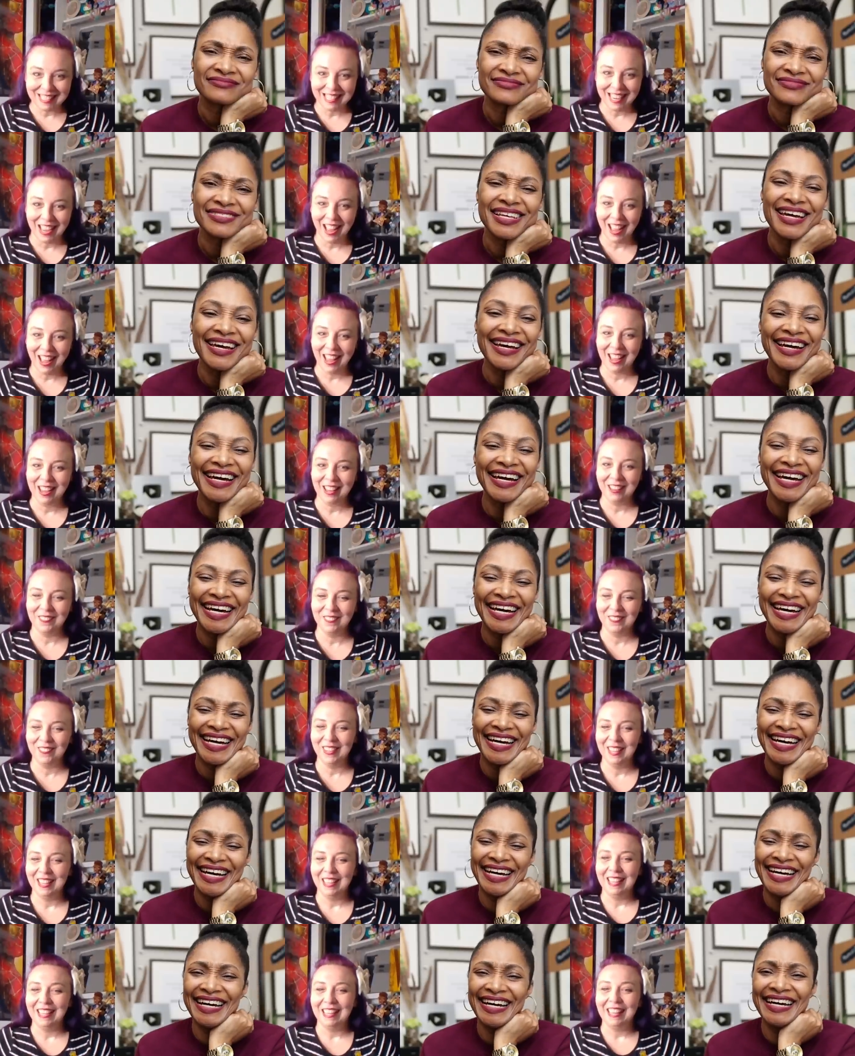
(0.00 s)
Speaker 1: all the time.
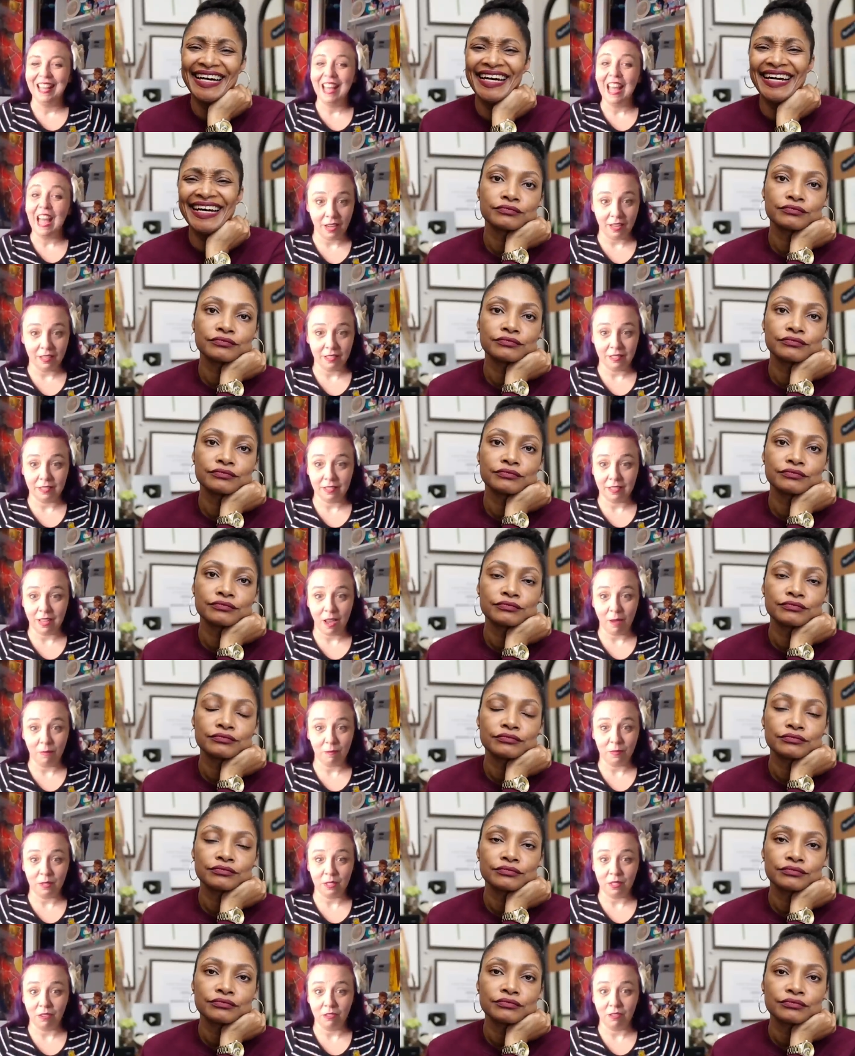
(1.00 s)
And I
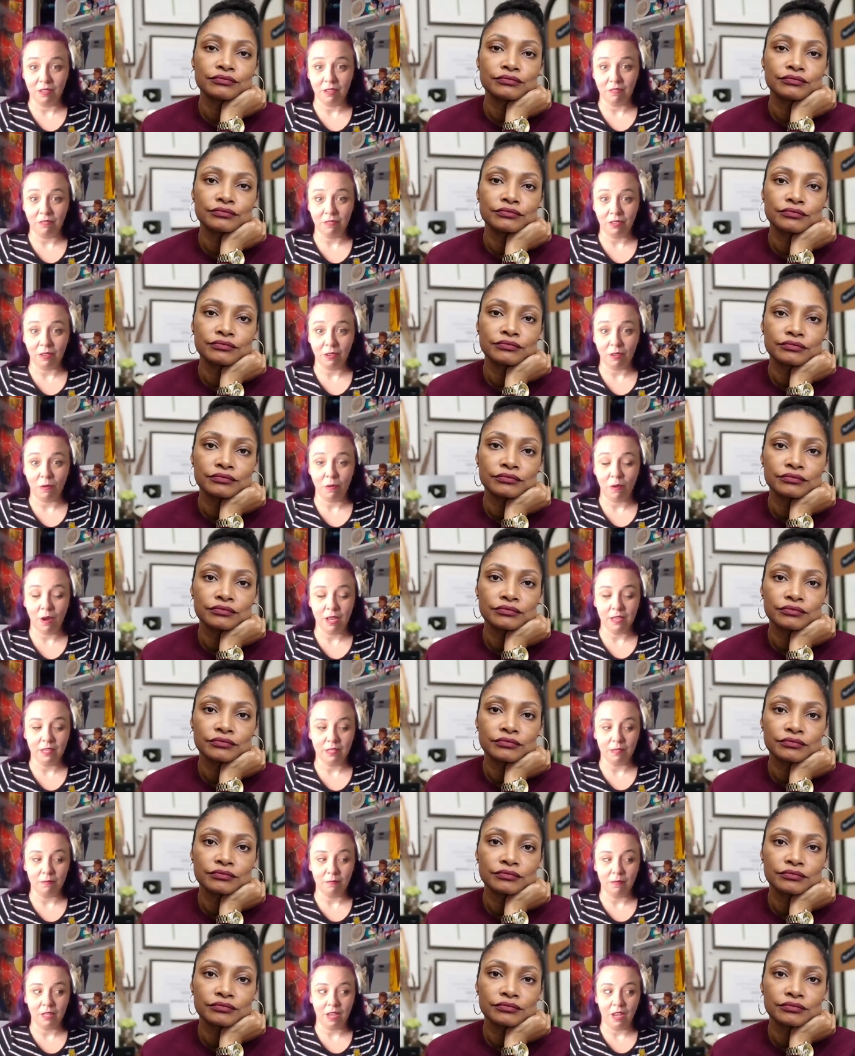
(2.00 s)
stopped sewing for
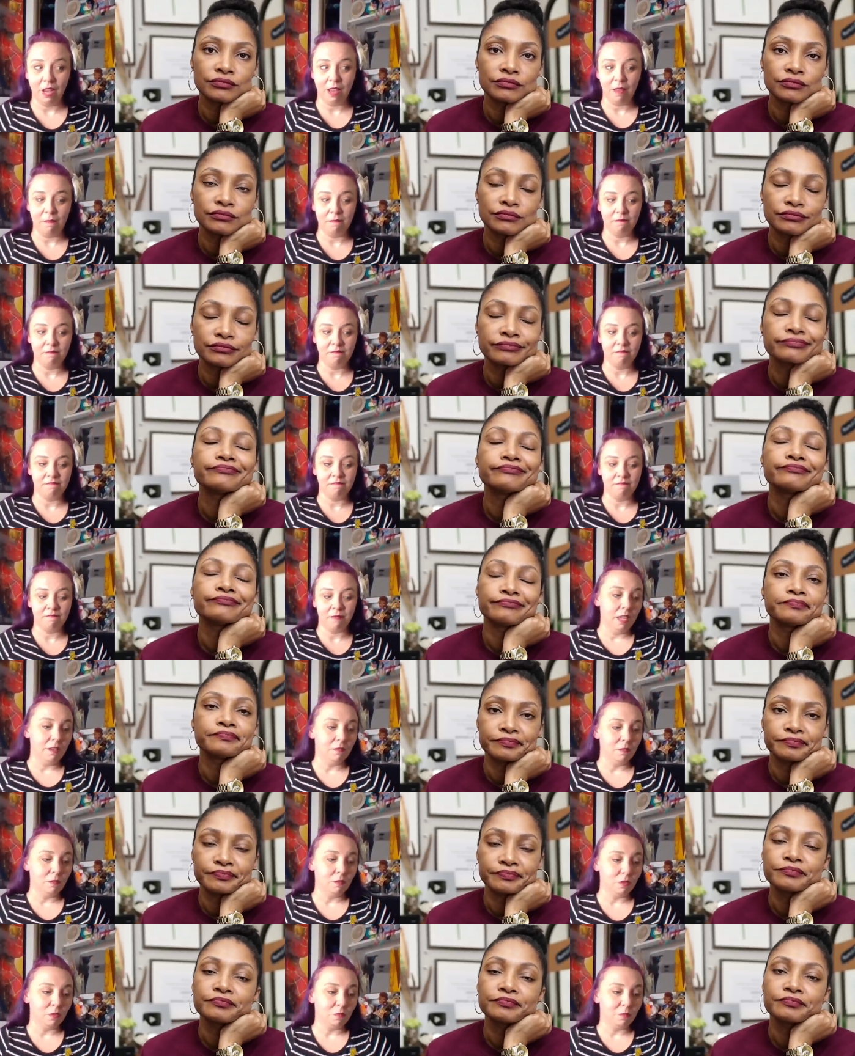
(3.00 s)
quite some time
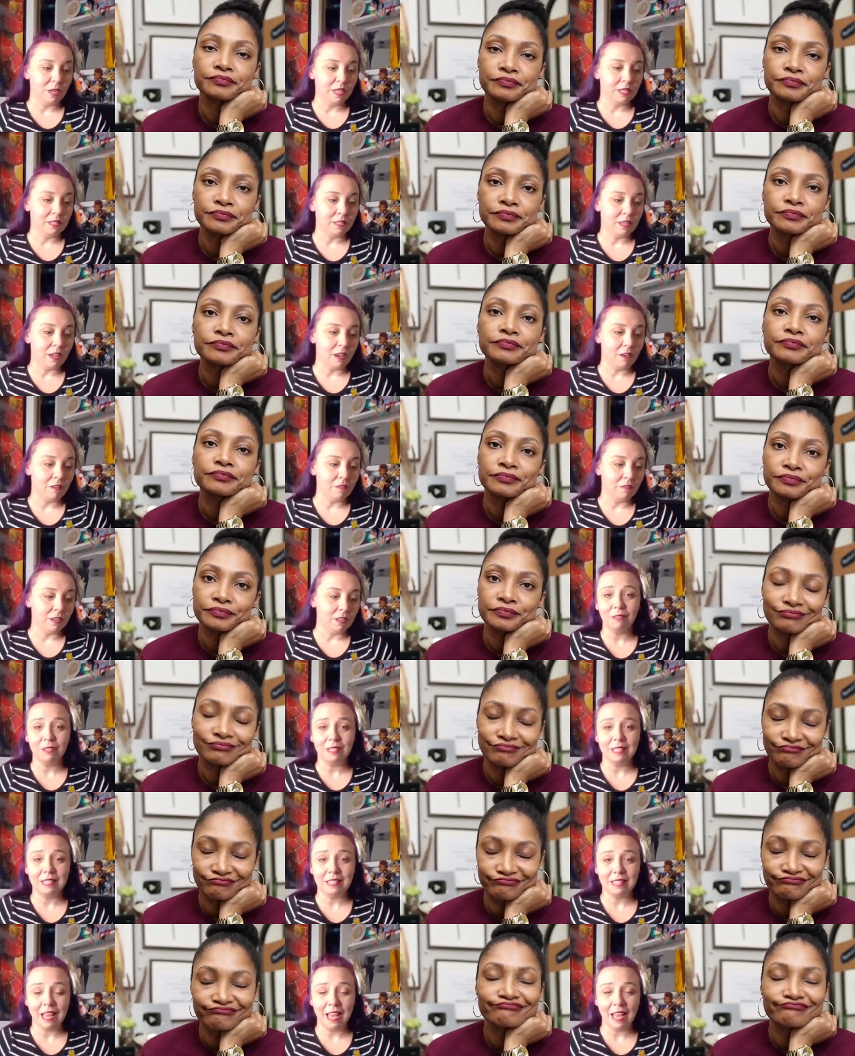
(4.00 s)
even for myself. And it
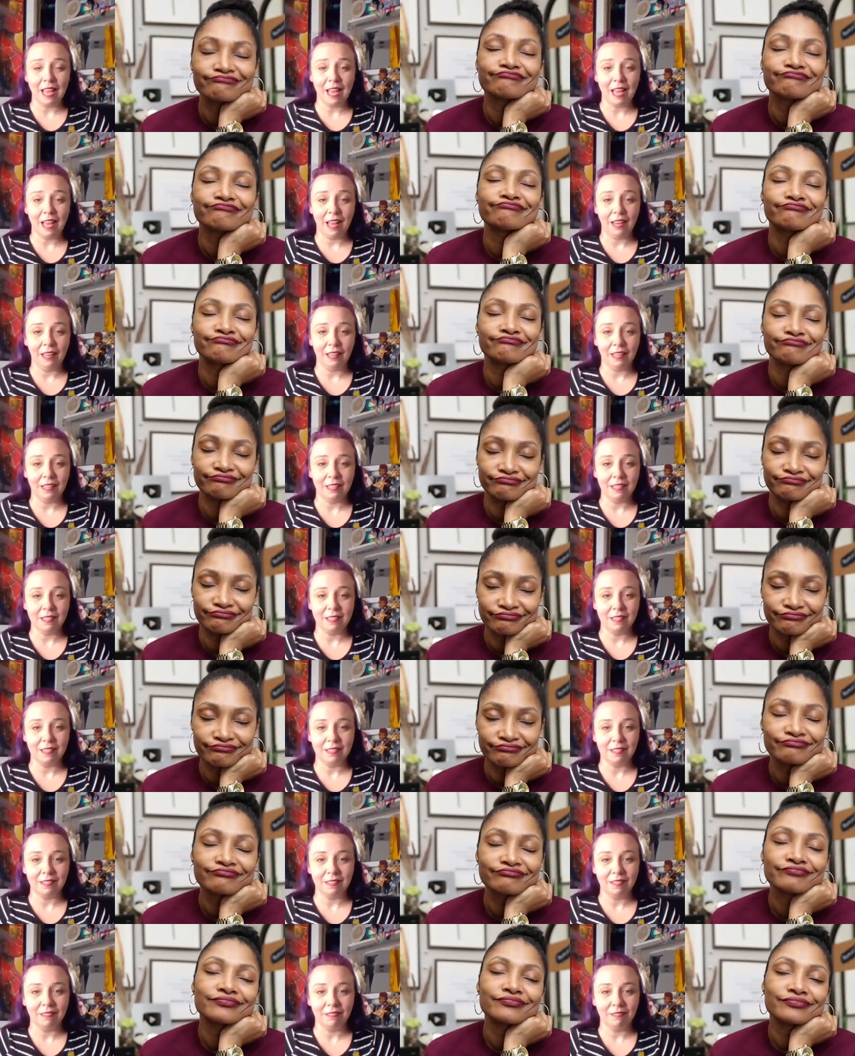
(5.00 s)
was sad because
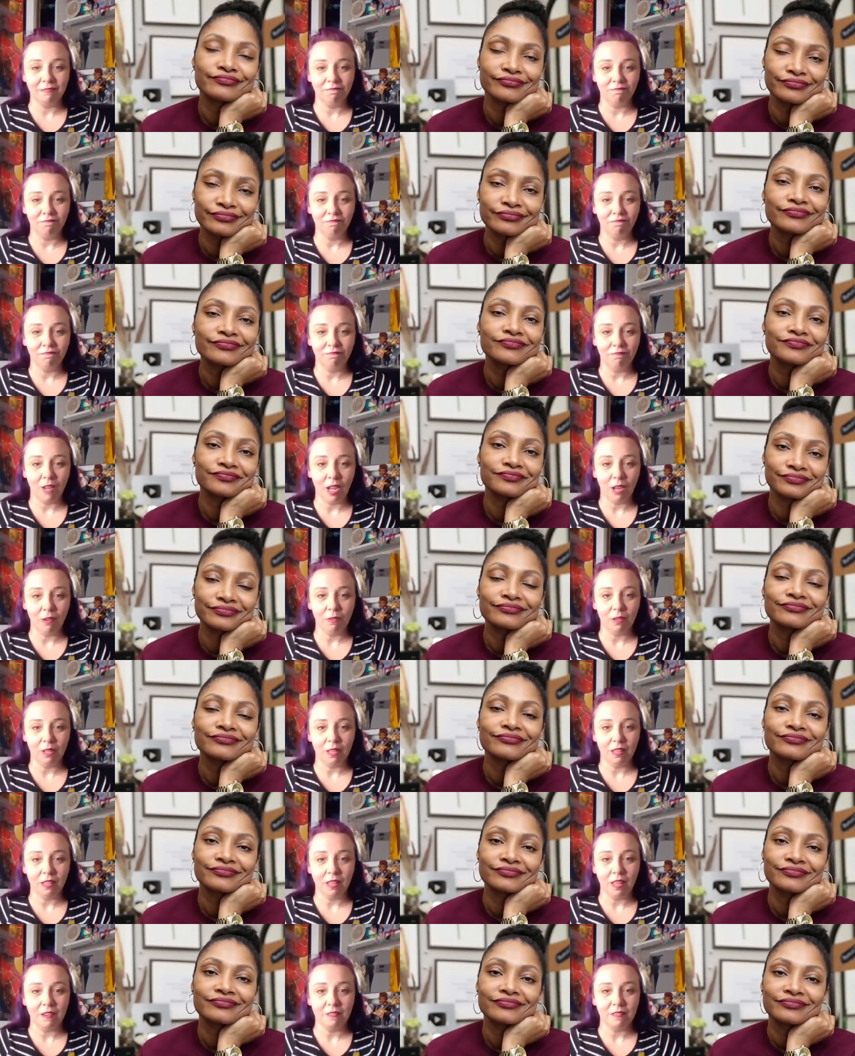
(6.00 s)
I
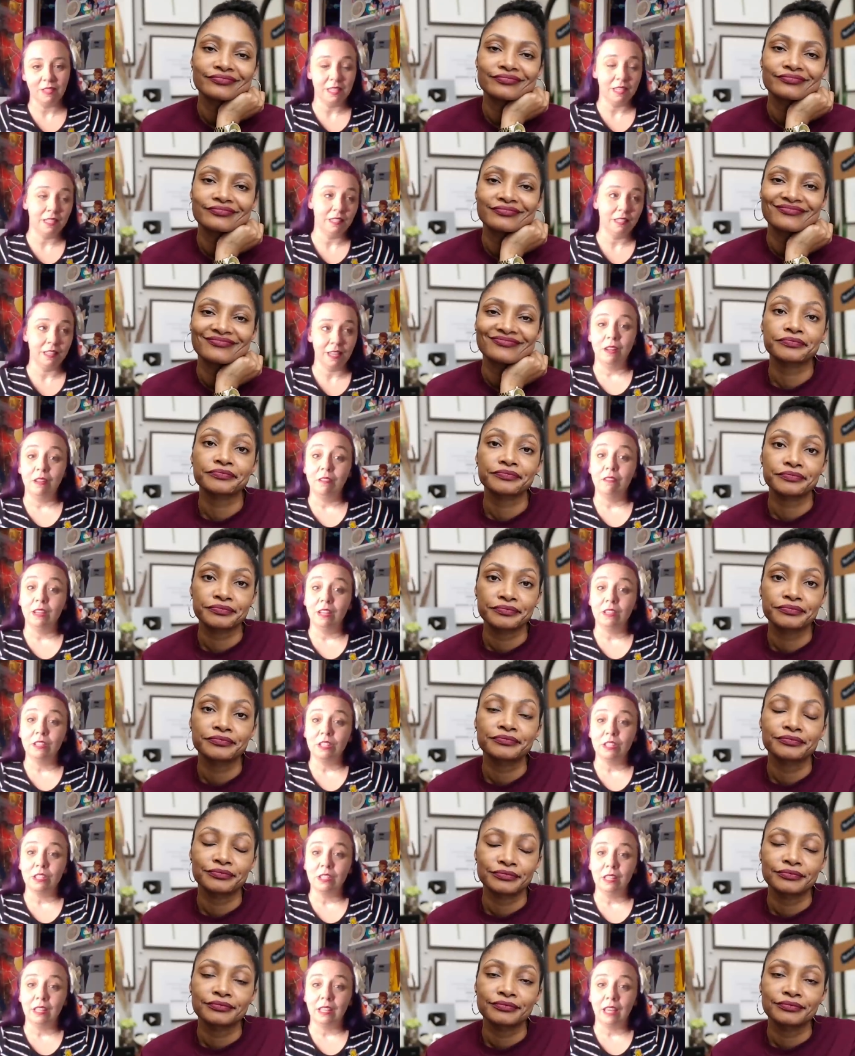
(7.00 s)
really loved it, but it
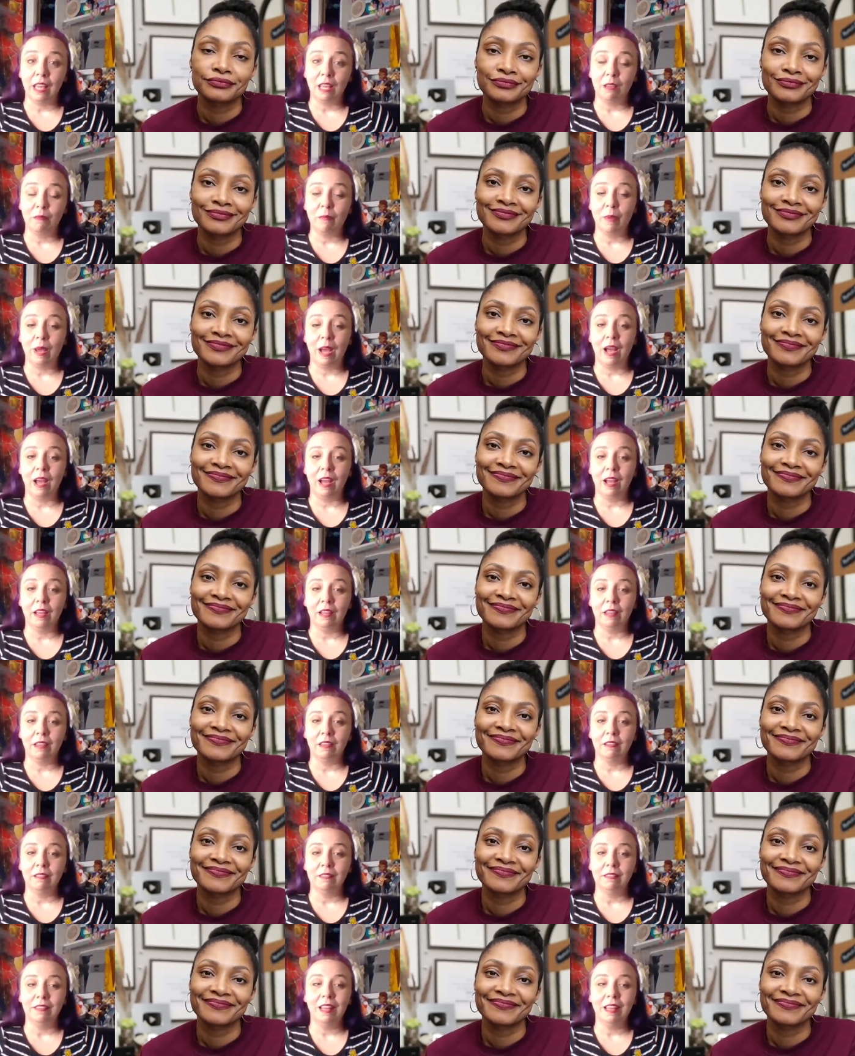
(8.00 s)
eventually came back.